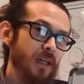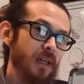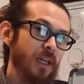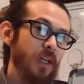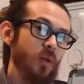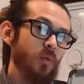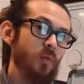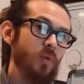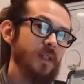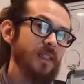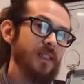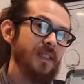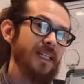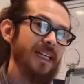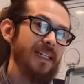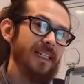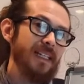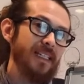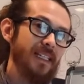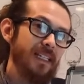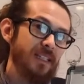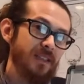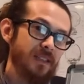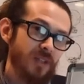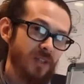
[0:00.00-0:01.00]
And what does that
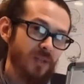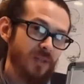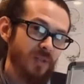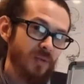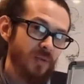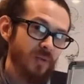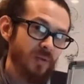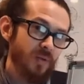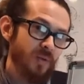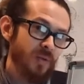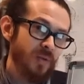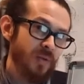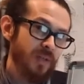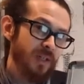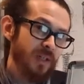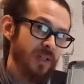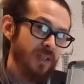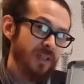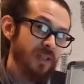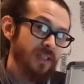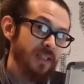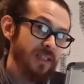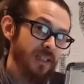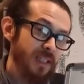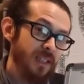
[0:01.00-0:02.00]
lead to?
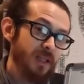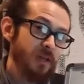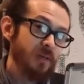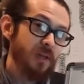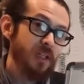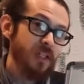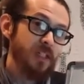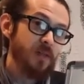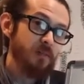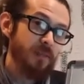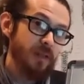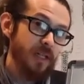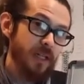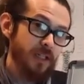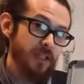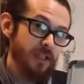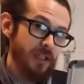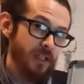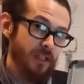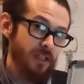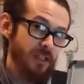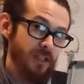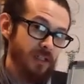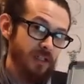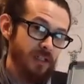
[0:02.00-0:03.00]
Decreased
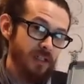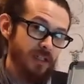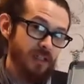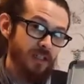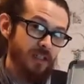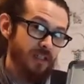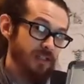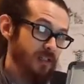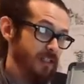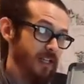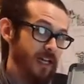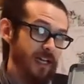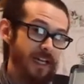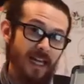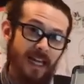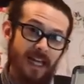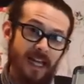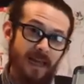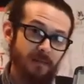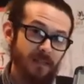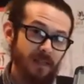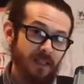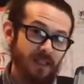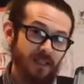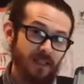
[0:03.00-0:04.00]
pleasure. It's not
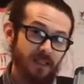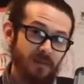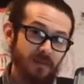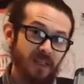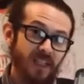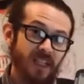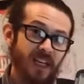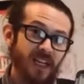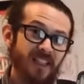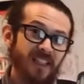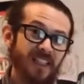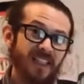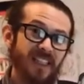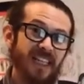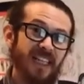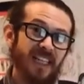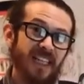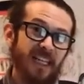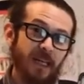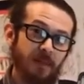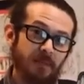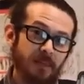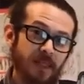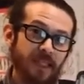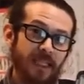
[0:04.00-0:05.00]
happiness because it's
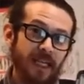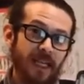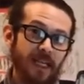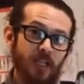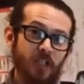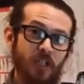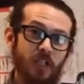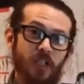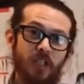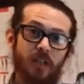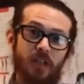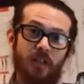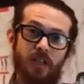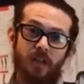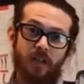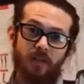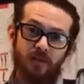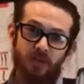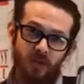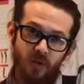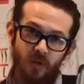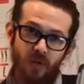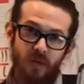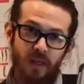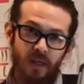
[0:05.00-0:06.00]
an imitation of
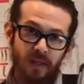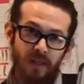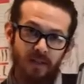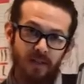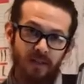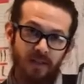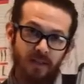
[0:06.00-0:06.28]
joy.